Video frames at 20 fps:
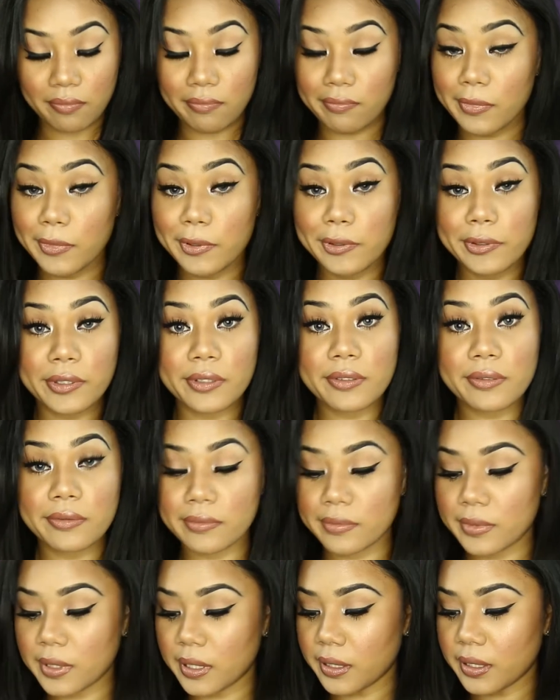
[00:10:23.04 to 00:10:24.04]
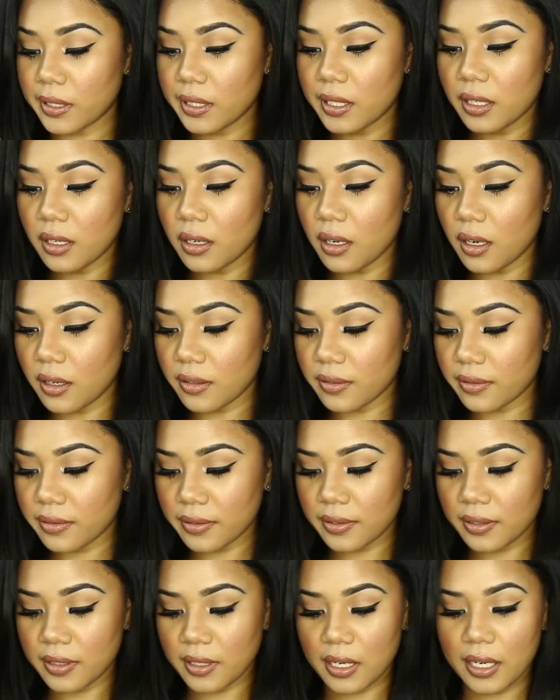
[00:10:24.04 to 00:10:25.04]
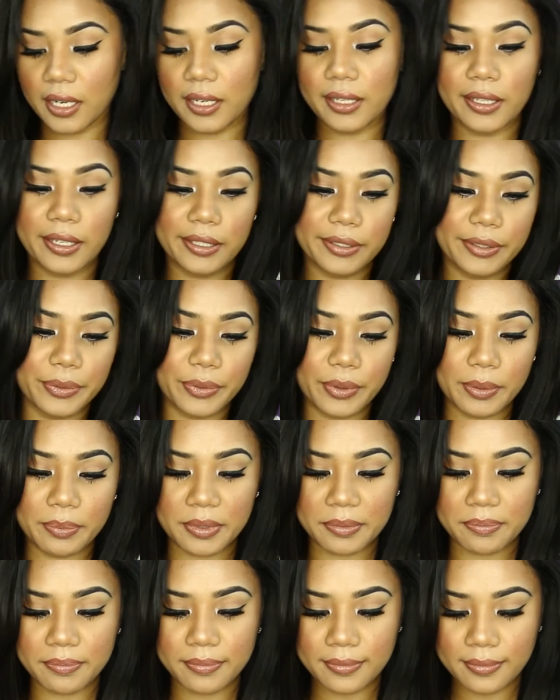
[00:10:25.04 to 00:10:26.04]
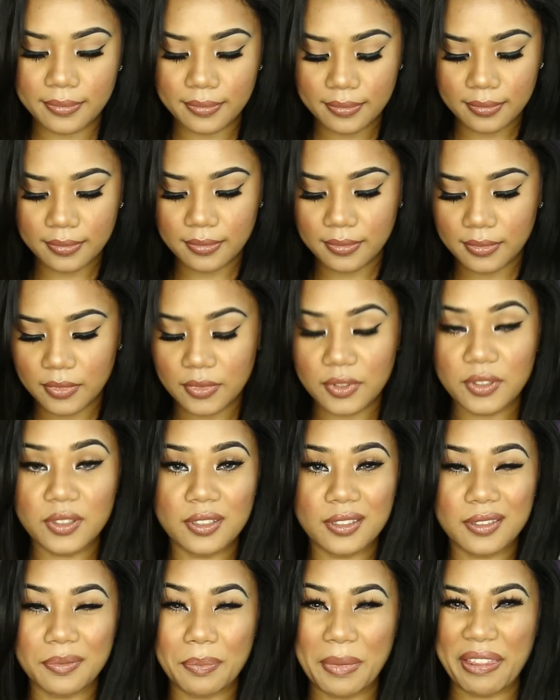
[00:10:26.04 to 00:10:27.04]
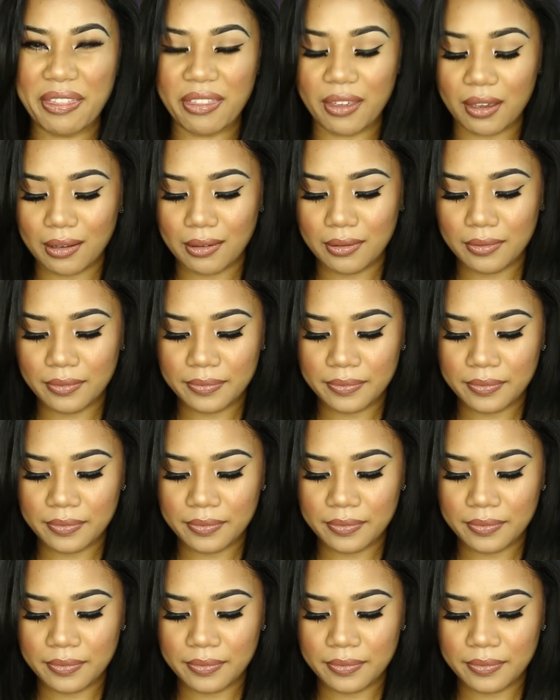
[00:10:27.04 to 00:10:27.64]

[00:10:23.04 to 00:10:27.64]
And you just clean it off. I like to rip them. It's just my thing.